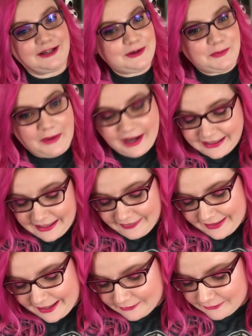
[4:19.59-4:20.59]
you want
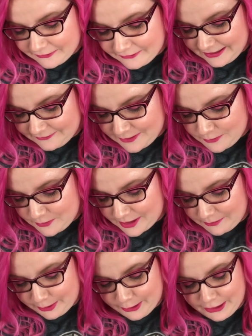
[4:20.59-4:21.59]
in there. If you
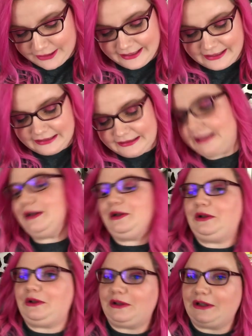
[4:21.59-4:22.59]
wanna put in a
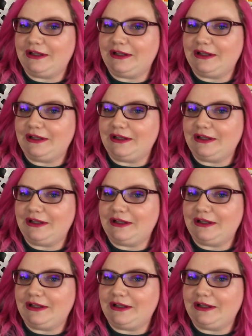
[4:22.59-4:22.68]
little